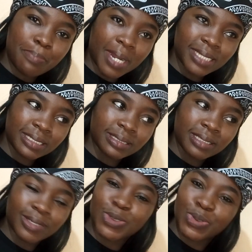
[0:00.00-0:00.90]

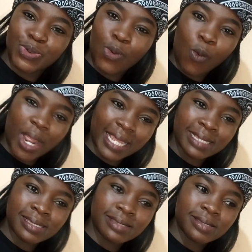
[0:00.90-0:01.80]
practicing, to do
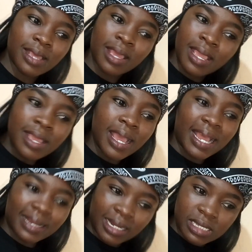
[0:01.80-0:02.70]
wines
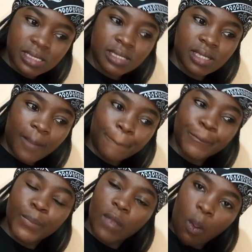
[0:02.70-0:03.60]
at least
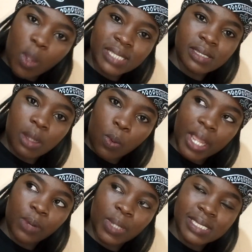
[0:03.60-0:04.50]
once in a
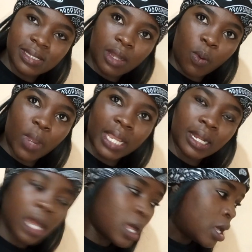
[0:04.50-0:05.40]
while.
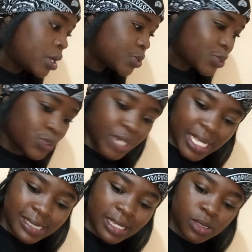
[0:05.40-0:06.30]
So today
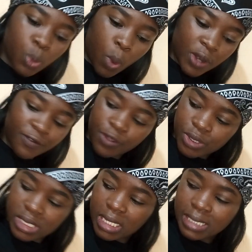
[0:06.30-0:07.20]
is just one of
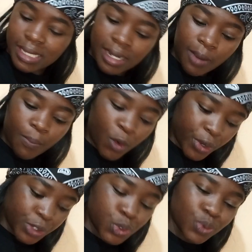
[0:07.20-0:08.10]
those days that I'm
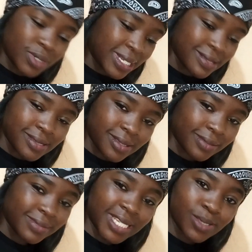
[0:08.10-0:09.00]
going to test.
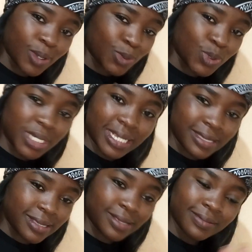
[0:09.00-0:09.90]
Just going to
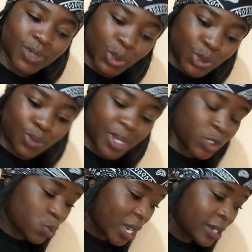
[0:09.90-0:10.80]
test. Not too
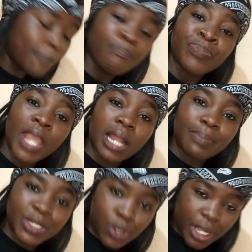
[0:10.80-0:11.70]
much wine. I'll
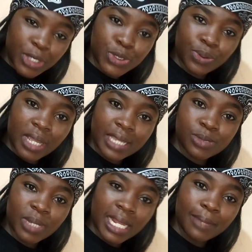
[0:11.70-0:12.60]
be talking to you
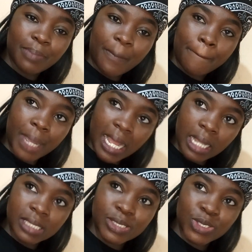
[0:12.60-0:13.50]
guys when I'll be
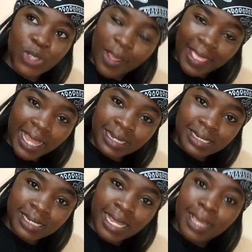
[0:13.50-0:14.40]
back so that